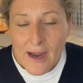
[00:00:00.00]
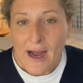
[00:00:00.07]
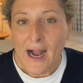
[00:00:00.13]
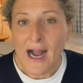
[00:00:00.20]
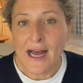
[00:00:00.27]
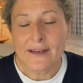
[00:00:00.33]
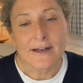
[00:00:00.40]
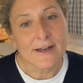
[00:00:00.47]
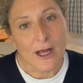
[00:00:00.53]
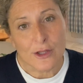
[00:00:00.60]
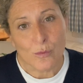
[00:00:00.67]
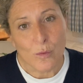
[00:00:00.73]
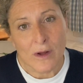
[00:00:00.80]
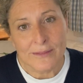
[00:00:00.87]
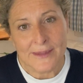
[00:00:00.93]
And
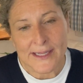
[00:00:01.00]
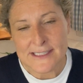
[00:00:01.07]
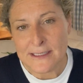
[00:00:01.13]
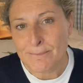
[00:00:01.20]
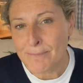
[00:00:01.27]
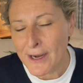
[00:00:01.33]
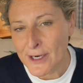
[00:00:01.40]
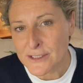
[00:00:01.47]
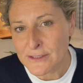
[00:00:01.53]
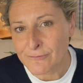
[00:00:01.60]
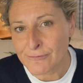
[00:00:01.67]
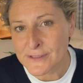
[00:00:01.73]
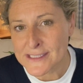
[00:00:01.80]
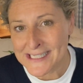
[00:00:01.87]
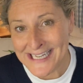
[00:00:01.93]
another one that's imperative
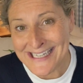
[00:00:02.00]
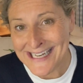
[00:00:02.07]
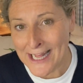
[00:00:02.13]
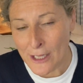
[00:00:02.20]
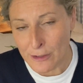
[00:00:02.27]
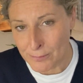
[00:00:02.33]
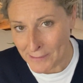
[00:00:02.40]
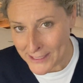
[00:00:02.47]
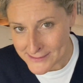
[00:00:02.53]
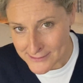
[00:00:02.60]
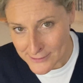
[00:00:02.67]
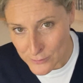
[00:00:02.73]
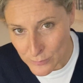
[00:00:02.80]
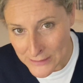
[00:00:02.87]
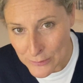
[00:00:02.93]
for skin health, back to
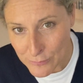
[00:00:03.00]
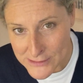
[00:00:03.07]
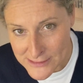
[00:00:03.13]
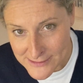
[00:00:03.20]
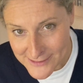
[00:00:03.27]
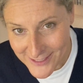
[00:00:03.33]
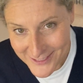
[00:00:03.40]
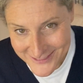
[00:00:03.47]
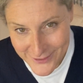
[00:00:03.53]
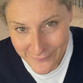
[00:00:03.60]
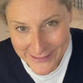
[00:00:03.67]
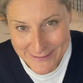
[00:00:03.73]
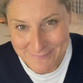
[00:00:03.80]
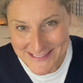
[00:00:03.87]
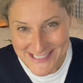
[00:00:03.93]
the
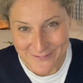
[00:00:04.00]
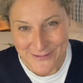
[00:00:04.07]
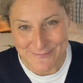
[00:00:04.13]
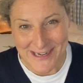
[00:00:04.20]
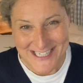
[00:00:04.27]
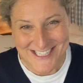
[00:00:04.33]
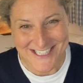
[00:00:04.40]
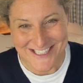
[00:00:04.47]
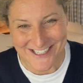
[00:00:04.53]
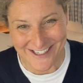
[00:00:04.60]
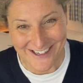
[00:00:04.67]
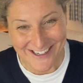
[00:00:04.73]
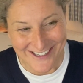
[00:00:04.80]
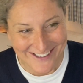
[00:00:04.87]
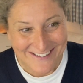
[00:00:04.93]
tweakments that we mentioned
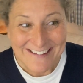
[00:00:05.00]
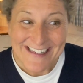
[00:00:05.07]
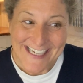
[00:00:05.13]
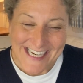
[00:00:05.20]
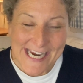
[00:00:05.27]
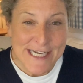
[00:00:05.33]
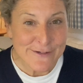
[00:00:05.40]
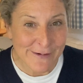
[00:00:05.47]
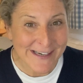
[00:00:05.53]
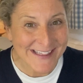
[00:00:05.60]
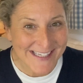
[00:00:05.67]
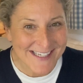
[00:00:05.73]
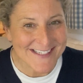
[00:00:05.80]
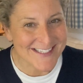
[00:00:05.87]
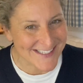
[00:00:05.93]
earlier. Each one of
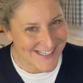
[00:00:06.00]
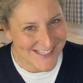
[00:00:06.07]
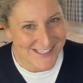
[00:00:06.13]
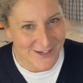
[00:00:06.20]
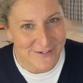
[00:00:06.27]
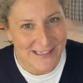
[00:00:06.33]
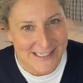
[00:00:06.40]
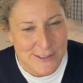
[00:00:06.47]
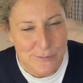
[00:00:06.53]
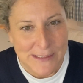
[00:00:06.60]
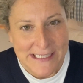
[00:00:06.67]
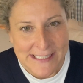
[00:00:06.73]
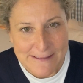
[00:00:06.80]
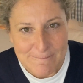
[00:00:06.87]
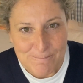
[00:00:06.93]
these does its own little
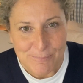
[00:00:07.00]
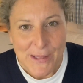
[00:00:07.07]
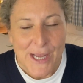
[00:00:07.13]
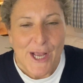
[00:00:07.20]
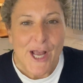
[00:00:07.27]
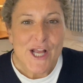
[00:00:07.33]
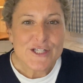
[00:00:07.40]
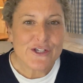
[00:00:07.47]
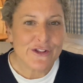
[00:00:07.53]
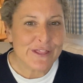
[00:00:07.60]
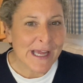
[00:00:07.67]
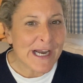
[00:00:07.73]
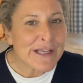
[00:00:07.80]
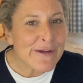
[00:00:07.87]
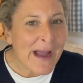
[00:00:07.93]
tweaking. So
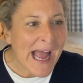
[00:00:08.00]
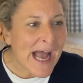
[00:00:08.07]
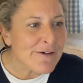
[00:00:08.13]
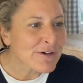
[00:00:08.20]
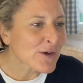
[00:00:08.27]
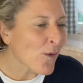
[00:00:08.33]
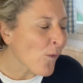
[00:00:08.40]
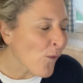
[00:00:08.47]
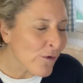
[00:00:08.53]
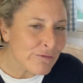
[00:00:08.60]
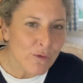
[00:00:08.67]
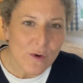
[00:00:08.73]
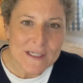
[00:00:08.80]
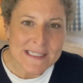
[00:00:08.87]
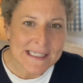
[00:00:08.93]
there you have it, all
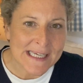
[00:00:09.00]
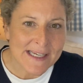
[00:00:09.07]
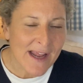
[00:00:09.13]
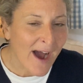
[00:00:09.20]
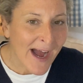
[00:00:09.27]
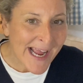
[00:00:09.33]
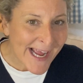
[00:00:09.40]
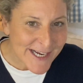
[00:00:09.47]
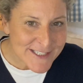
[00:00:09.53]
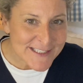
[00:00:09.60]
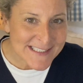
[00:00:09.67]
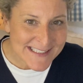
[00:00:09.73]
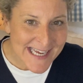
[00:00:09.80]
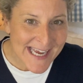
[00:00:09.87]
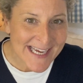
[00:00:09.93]
14. I
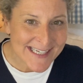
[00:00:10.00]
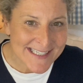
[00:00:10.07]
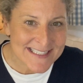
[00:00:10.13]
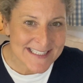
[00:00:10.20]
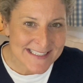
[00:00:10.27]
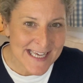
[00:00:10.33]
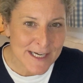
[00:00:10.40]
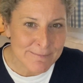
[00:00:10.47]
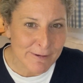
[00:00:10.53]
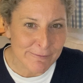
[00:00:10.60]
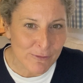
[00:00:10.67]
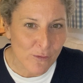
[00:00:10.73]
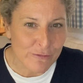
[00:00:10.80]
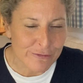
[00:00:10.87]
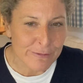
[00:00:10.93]
actually take it, as I said, above
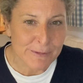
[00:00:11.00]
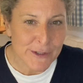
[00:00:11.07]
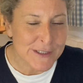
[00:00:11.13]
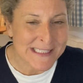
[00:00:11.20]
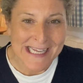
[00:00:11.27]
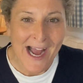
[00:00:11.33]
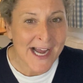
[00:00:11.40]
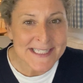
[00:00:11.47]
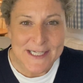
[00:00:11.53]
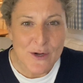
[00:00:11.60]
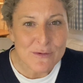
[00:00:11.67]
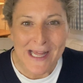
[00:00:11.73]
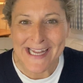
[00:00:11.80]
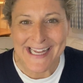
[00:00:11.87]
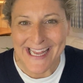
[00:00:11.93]
all for immunity. I
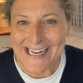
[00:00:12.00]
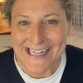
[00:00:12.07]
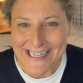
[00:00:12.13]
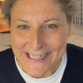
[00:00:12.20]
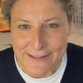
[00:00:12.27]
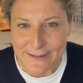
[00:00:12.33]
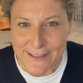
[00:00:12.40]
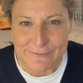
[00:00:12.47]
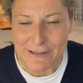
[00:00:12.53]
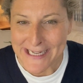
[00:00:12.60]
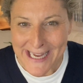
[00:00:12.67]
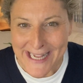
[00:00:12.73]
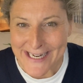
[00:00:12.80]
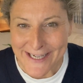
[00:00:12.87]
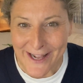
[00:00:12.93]
don't like getting ill, and if I
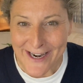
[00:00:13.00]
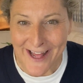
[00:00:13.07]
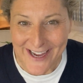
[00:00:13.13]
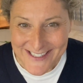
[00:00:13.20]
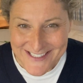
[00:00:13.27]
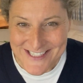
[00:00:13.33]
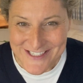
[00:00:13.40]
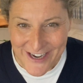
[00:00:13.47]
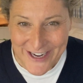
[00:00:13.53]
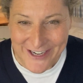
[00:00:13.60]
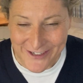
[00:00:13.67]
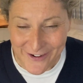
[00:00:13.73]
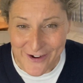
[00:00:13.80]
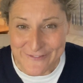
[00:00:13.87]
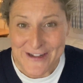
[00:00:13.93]
get ill, I like to shake
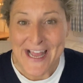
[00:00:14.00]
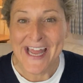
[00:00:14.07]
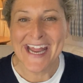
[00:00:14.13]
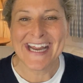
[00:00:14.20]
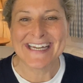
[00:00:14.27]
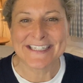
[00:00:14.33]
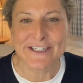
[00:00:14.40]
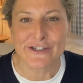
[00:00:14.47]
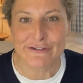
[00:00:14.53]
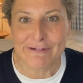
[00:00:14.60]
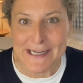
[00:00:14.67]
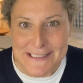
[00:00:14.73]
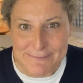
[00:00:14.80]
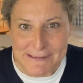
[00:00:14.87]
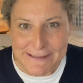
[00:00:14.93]
it off
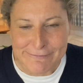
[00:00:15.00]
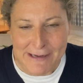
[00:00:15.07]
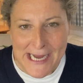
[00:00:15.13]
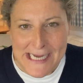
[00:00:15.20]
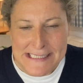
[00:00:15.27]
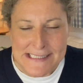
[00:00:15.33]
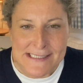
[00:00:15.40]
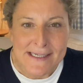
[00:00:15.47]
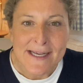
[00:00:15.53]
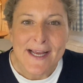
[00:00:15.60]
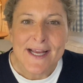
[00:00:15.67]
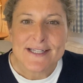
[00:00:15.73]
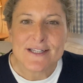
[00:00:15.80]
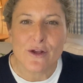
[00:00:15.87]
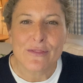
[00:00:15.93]
incredibly fast.
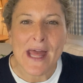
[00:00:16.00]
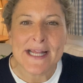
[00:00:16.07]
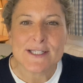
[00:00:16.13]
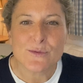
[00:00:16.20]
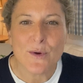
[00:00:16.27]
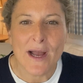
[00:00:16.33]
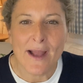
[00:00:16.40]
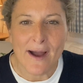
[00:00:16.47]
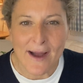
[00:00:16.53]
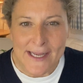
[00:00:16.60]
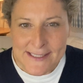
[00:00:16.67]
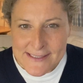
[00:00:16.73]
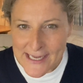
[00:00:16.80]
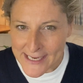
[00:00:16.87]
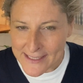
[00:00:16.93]
So that's why
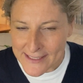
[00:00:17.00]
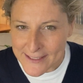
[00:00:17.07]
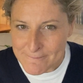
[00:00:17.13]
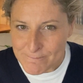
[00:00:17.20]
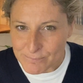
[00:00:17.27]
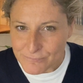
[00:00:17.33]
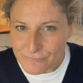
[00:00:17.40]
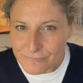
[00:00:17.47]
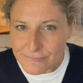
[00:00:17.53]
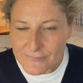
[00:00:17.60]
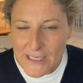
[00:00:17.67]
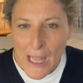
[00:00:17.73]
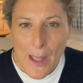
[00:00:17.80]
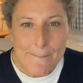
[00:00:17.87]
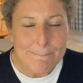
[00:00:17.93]
I take it.
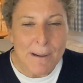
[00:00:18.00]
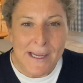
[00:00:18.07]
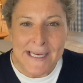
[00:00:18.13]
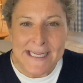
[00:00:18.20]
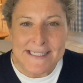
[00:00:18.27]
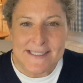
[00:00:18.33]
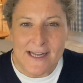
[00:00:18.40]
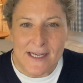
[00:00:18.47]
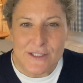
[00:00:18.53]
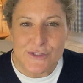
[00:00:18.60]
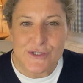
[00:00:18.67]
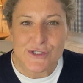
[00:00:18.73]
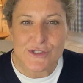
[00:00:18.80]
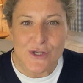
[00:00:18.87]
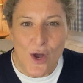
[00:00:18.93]
But it does
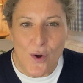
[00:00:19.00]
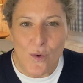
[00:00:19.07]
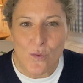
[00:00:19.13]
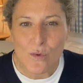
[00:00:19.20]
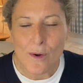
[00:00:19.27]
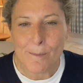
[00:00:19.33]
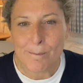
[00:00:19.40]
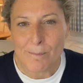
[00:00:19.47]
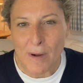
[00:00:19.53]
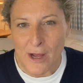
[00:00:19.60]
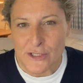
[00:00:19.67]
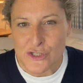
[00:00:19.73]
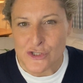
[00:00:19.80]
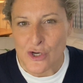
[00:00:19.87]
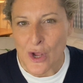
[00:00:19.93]
so
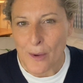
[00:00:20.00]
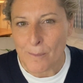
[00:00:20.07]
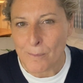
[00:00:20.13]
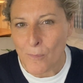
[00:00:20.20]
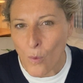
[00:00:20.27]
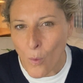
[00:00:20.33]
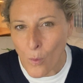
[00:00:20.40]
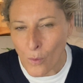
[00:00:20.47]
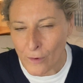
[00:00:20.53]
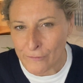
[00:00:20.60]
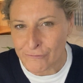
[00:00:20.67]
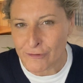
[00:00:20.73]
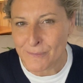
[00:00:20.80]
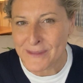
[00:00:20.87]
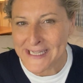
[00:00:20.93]
much more
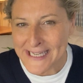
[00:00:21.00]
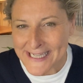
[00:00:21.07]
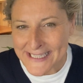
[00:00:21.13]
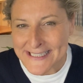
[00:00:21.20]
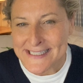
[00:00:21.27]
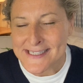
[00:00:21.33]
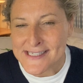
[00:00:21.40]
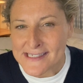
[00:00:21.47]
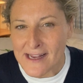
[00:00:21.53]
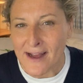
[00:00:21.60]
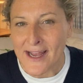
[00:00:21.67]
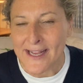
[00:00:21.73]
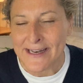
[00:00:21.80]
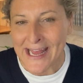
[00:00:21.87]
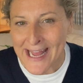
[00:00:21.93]
from the
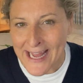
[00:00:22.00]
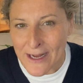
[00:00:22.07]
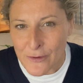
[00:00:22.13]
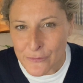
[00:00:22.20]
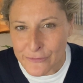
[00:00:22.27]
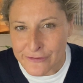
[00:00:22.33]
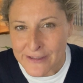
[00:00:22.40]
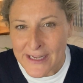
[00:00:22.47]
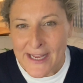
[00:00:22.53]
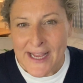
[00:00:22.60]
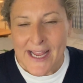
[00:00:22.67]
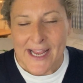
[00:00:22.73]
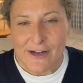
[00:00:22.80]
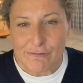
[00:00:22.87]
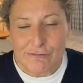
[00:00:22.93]
inside out.
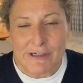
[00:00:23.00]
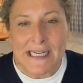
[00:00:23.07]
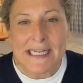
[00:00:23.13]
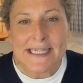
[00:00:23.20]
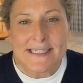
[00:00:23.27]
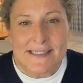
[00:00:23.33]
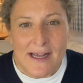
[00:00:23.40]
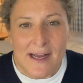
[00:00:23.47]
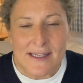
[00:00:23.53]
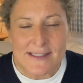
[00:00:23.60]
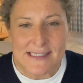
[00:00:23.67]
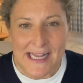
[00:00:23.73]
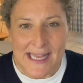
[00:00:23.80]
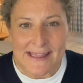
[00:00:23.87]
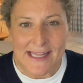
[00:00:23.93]
It really
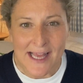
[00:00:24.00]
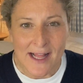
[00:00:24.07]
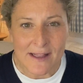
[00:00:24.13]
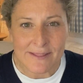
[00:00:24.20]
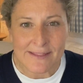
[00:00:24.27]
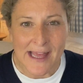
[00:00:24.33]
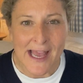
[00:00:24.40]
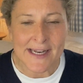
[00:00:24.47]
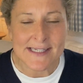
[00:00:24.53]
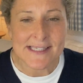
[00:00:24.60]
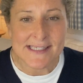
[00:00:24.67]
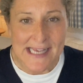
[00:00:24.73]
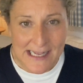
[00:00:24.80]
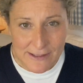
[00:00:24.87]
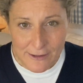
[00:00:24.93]
does get the health at a
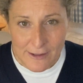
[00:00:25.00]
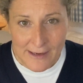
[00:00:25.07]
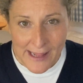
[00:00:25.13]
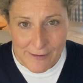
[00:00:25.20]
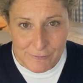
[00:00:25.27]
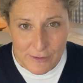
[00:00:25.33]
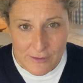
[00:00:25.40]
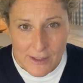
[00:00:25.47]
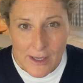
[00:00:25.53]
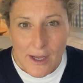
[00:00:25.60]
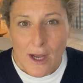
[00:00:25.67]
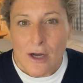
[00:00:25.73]
cellular level.